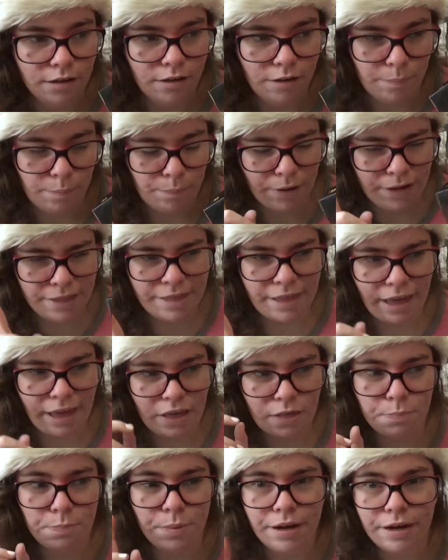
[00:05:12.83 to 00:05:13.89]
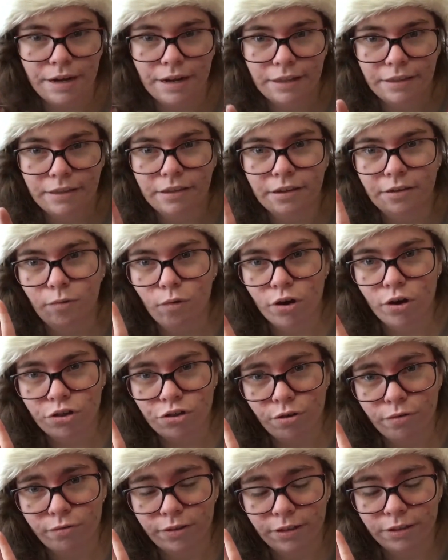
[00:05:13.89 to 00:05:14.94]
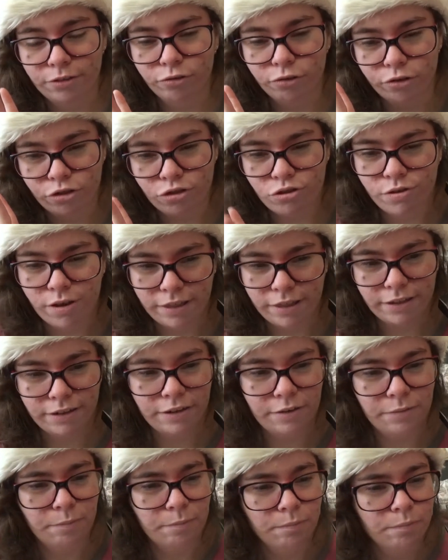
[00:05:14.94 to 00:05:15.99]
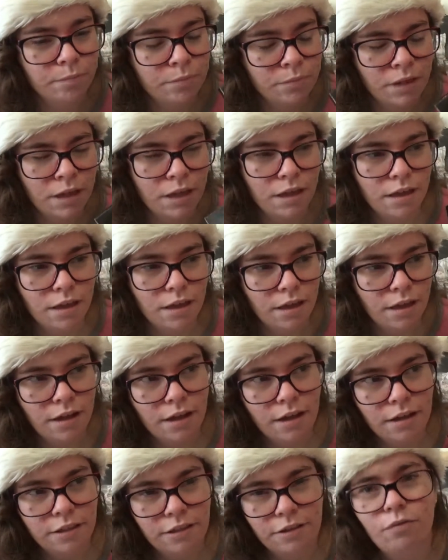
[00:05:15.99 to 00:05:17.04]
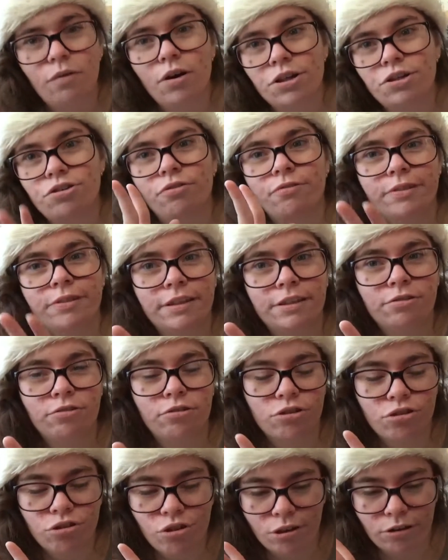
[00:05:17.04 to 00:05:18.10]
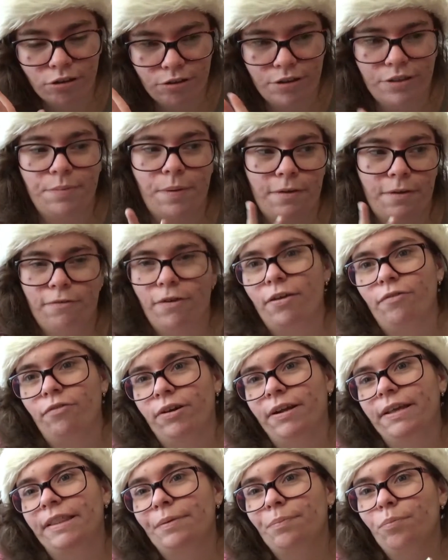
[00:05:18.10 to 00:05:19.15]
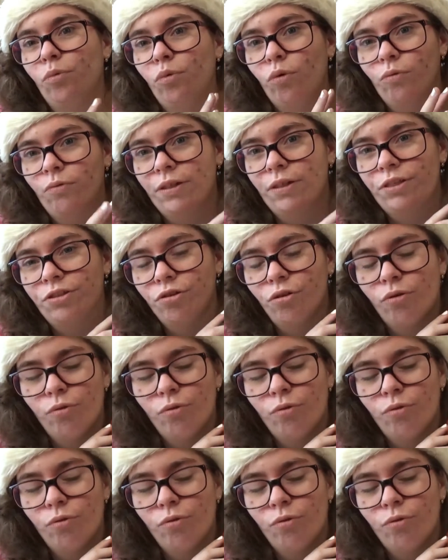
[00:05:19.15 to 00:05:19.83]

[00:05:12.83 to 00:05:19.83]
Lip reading: Prince Caspian and the Voyage of the Dawn Treader. The Voyage of the Dawn Treader is my favorite movie. So.